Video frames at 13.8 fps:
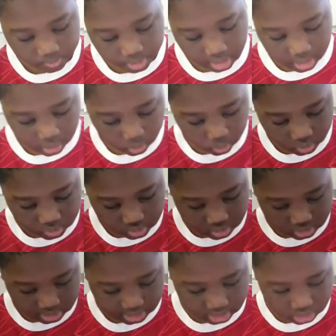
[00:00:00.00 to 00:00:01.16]
I don't want
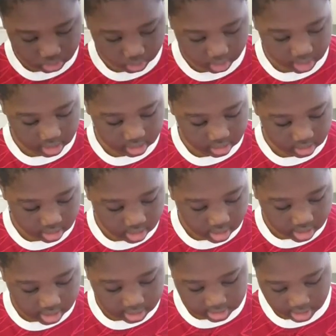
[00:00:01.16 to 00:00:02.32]
it to end
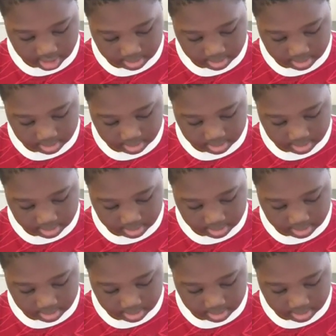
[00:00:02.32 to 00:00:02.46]
as I